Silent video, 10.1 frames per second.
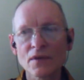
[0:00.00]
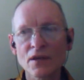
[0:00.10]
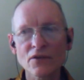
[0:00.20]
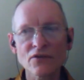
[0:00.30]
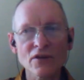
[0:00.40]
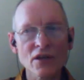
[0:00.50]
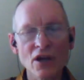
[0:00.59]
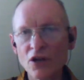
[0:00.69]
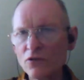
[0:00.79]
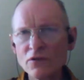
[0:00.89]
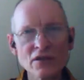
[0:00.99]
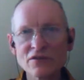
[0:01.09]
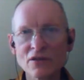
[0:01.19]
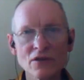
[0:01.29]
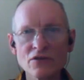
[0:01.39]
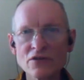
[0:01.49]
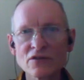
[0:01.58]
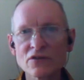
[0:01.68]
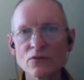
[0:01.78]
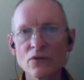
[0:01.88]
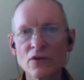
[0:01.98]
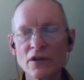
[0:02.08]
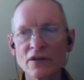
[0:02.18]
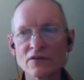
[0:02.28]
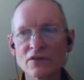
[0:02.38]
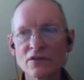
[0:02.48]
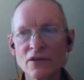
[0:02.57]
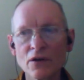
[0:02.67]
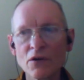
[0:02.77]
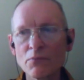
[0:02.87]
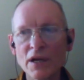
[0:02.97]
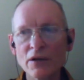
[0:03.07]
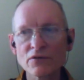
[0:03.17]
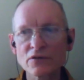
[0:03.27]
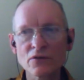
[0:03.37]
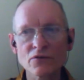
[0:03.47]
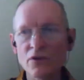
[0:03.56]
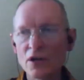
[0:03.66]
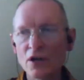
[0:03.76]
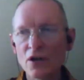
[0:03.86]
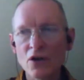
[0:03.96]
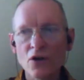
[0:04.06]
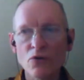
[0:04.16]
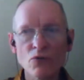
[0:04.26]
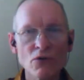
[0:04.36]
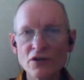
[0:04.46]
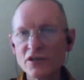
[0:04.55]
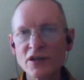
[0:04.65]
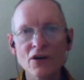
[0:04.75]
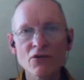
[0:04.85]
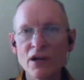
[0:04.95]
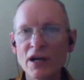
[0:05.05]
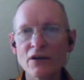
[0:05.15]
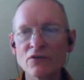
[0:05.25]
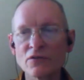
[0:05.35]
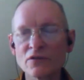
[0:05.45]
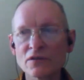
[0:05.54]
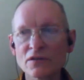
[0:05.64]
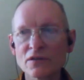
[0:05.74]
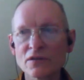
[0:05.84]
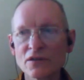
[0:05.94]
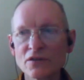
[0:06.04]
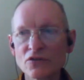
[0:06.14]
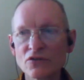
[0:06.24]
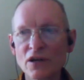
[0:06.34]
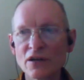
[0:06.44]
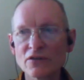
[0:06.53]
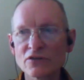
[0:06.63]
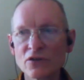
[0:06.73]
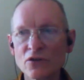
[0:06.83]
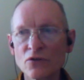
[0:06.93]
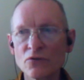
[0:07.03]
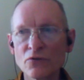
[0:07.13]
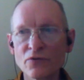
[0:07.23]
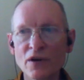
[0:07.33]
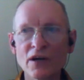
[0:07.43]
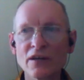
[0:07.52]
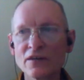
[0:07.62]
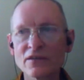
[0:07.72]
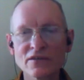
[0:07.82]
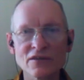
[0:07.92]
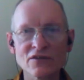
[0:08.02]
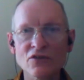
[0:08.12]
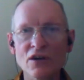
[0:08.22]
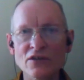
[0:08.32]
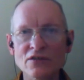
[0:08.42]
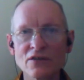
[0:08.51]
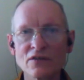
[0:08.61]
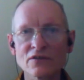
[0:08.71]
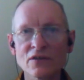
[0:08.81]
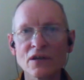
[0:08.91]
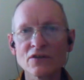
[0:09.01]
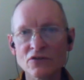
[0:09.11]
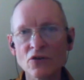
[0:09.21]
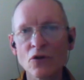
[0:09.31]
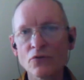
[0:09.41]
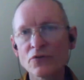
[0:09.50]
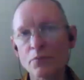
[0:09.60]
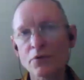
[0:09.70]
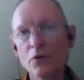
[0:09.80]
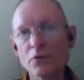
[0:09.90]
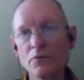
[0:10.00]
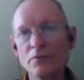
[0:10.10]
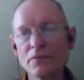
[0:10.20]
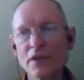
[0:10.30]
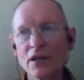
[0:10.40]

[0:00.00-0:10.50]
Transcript: That's the only solution to all this. No amount of rushing around trying to find distractions solves the problem.